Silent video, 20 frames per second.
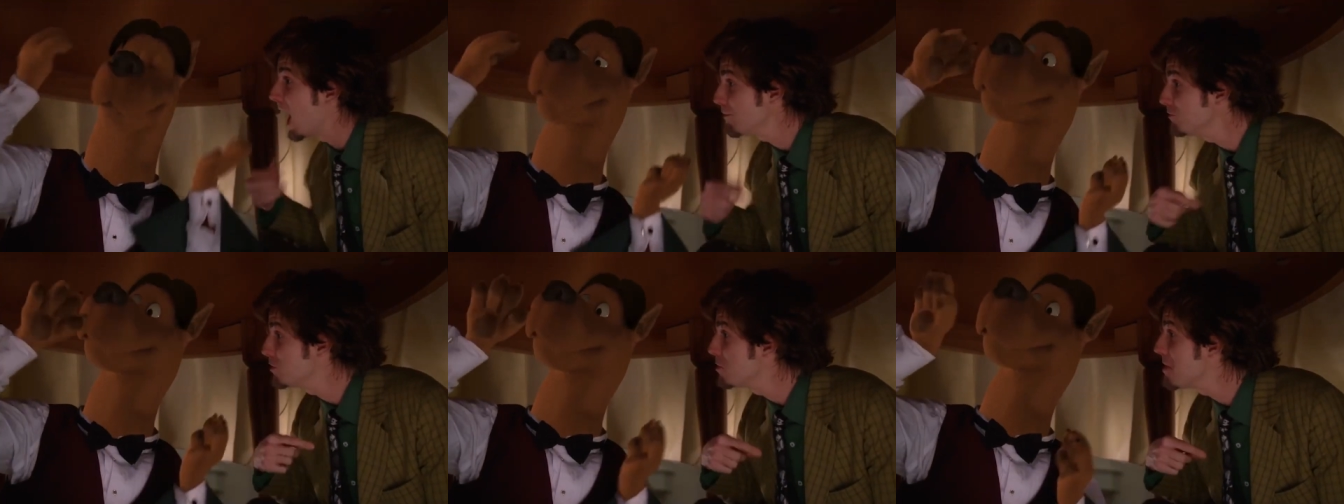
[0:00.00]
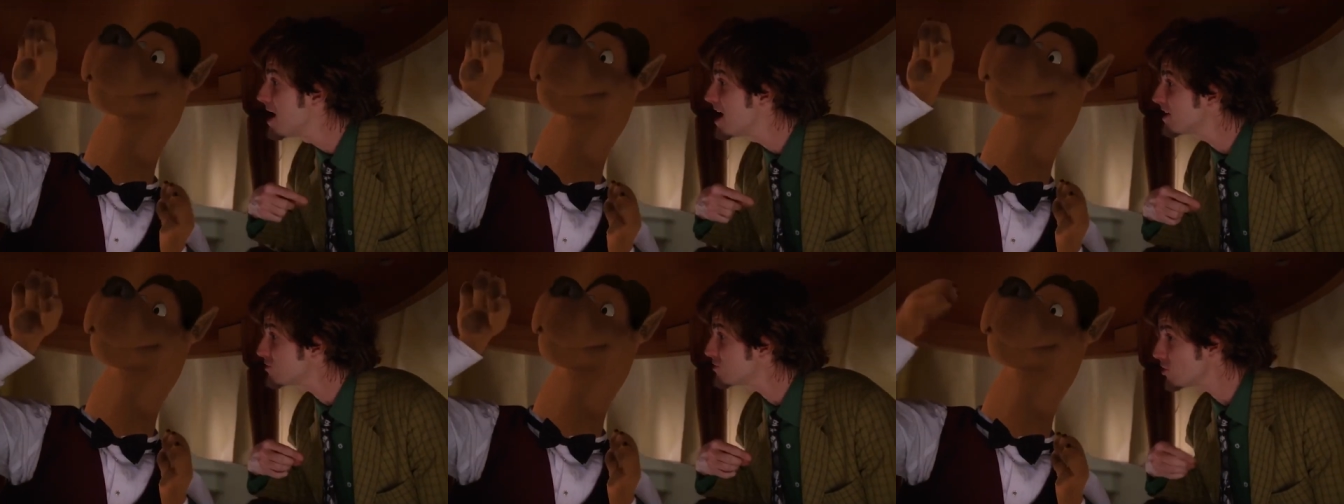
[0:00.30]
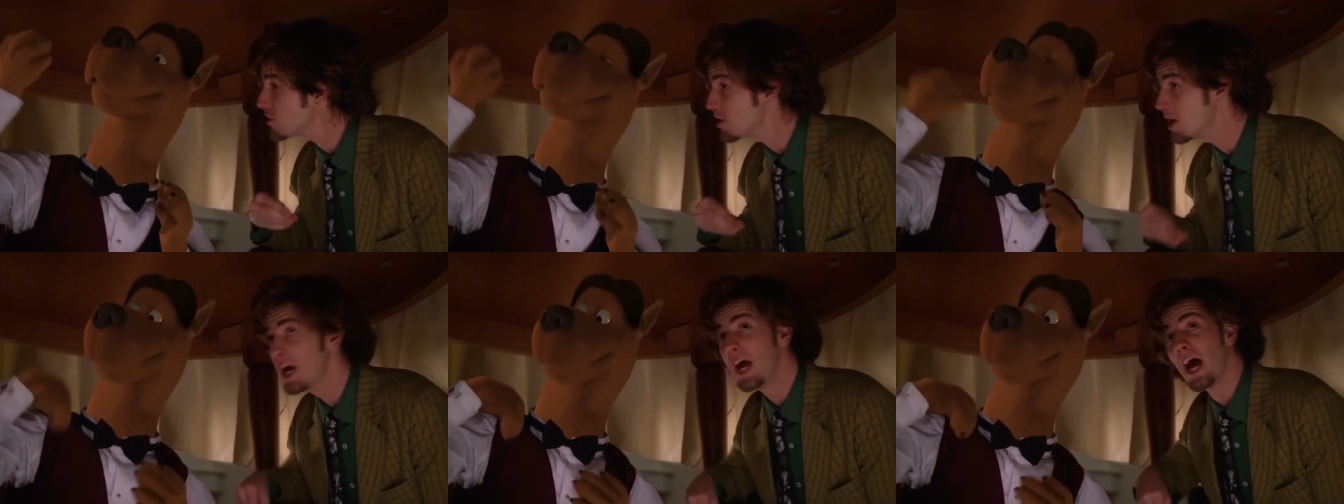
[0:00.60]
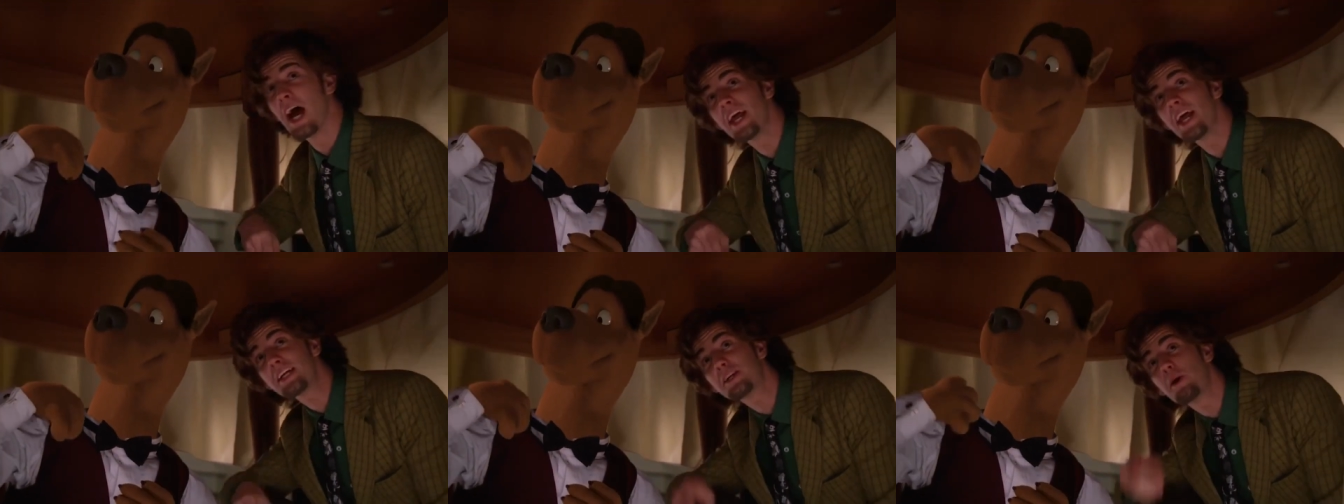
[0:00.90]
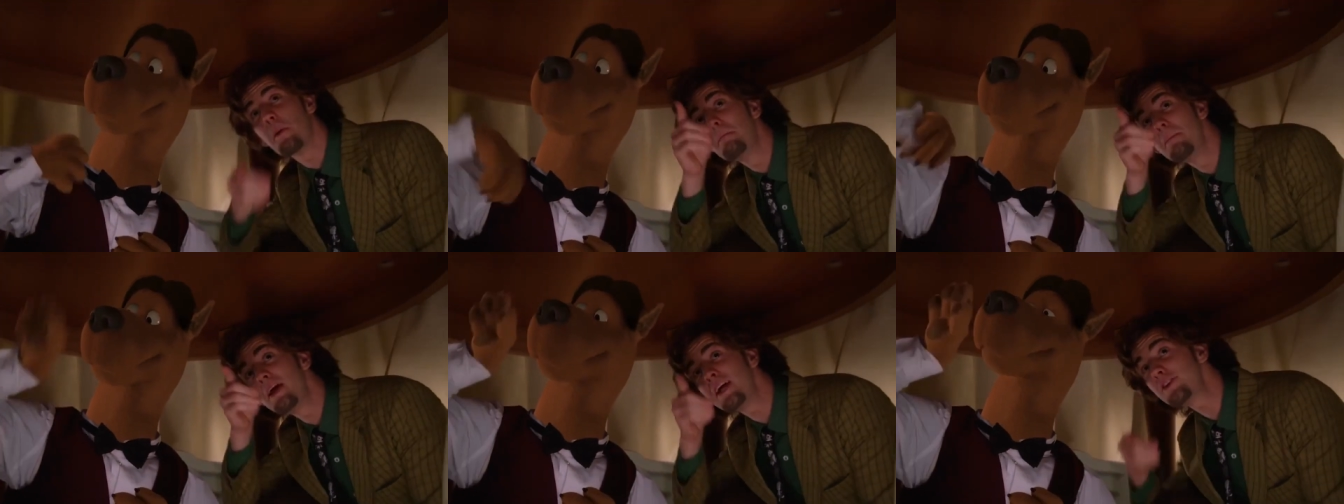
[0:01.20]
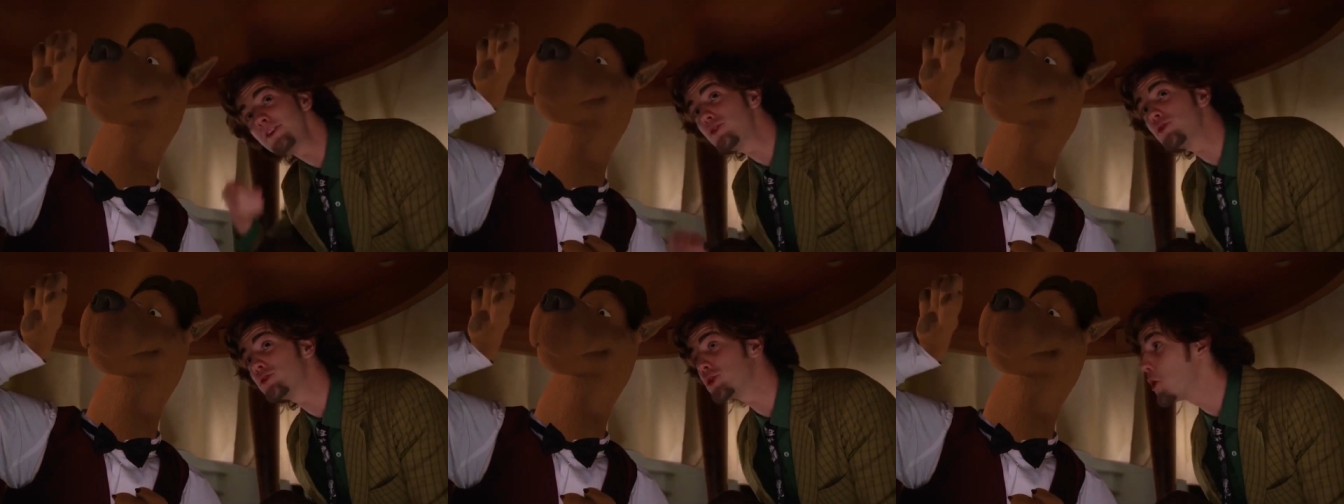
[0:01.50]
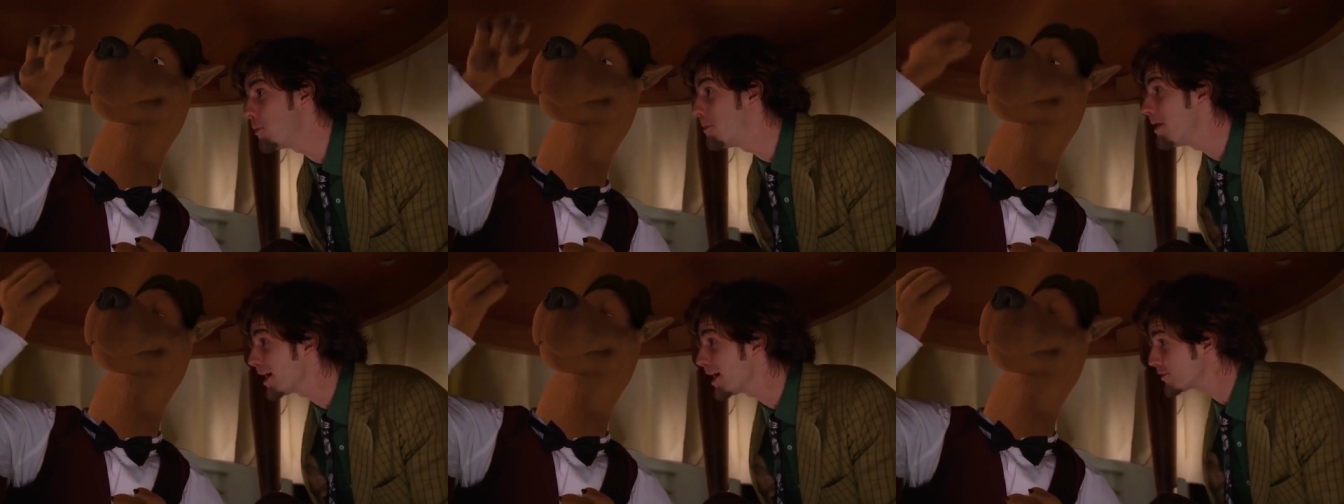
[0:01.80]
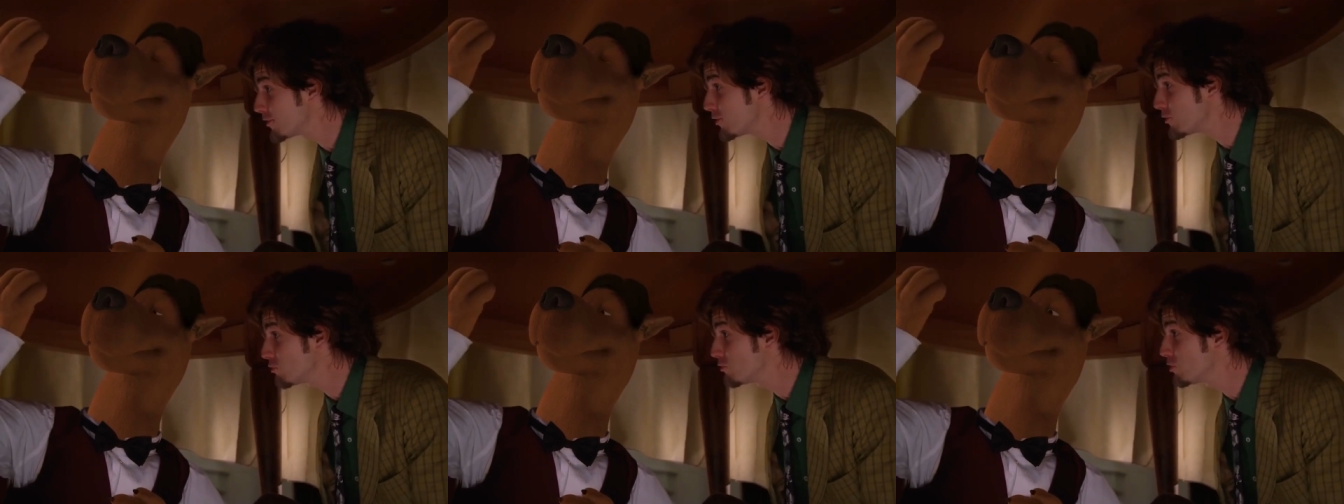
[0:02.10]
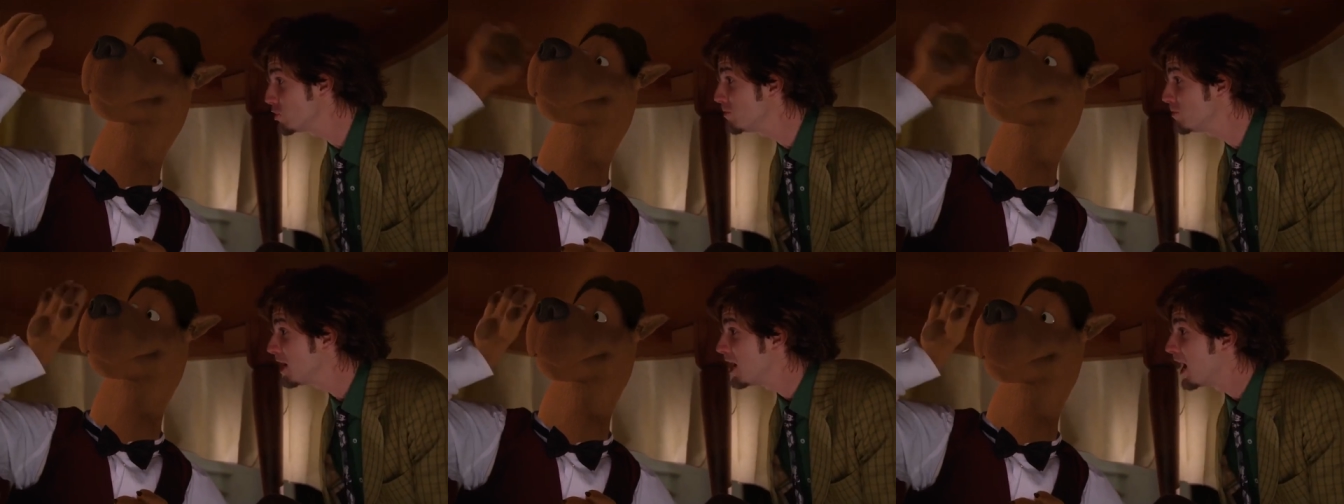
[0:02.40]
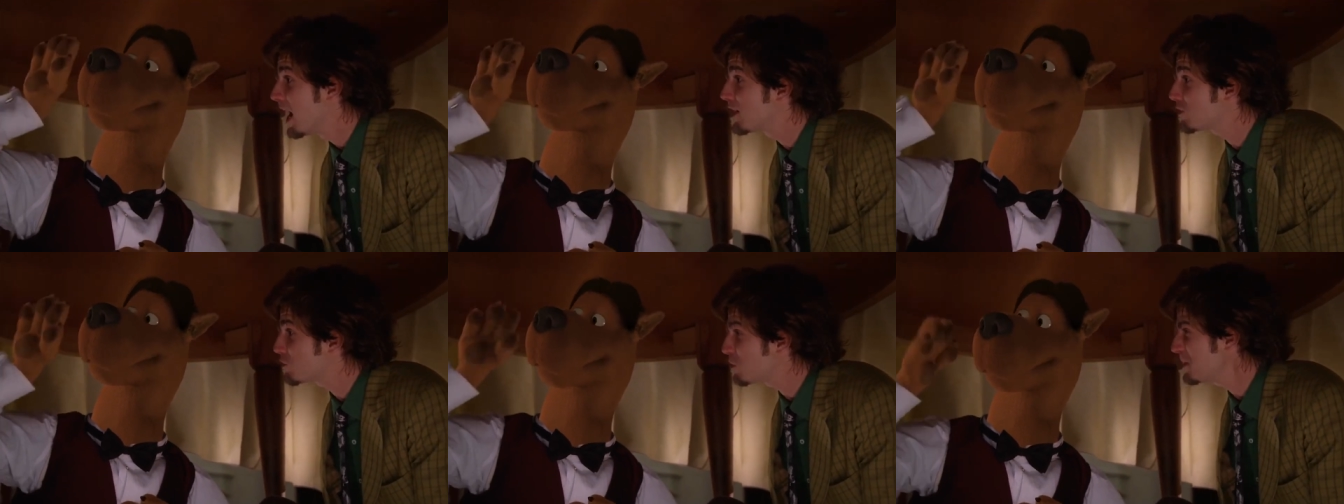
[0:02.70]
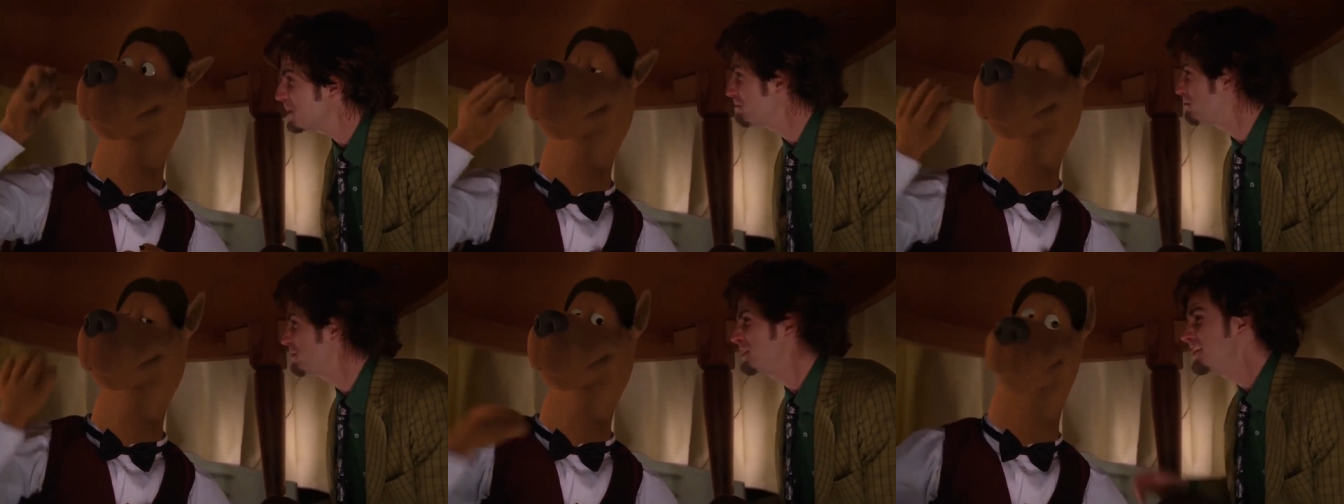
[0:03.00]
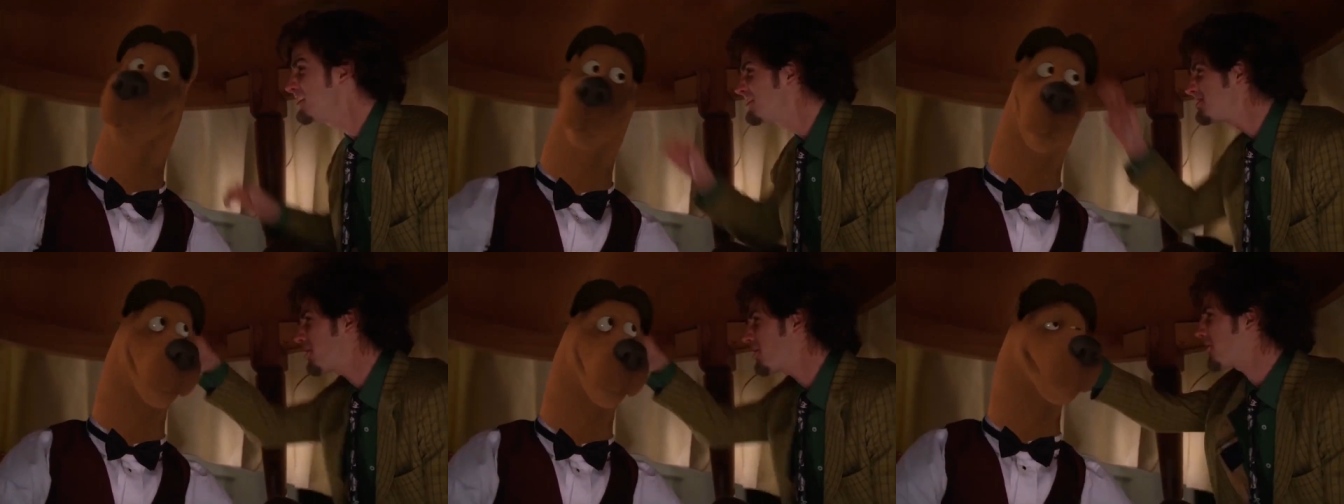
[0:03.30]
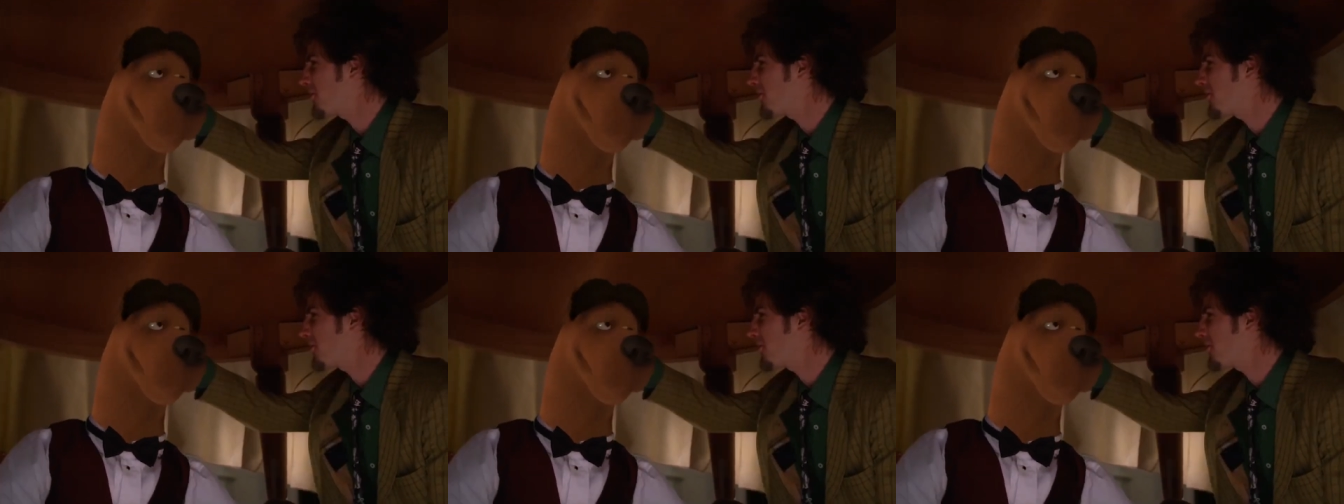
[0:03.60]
I'm the master, and I command you to go back to your room and quit being